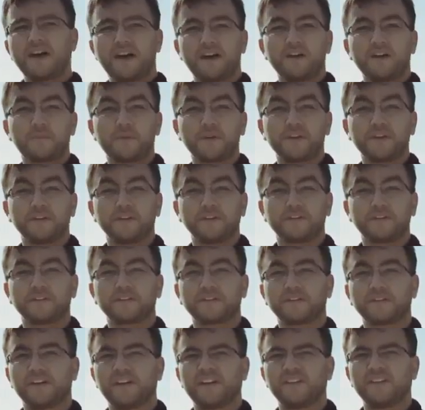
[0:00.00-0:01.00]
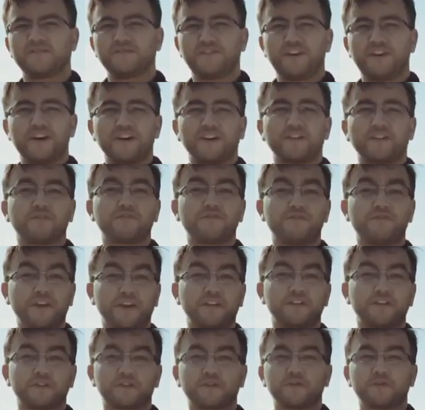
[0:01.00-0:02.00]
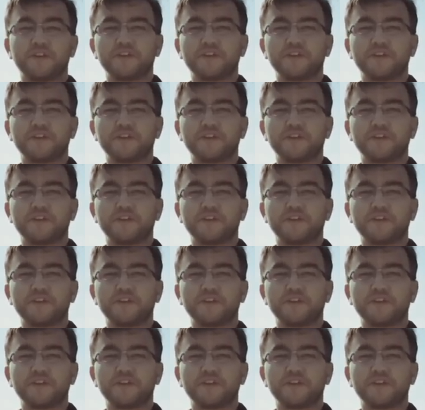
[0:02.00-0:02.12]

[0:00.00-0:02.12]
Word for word: Harpies are vile feather